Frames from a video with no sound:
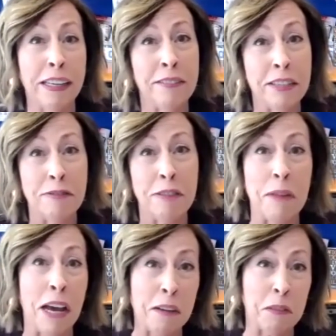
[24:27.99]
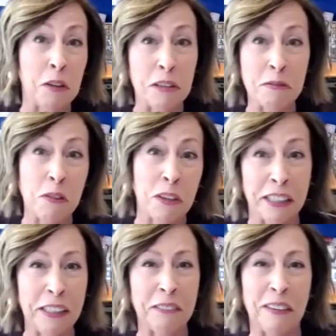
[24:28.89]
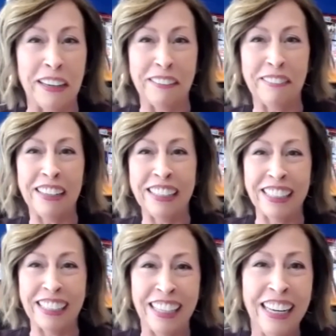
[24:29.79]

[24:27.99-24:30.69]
even if I'm not, I'm going for it anyway, right?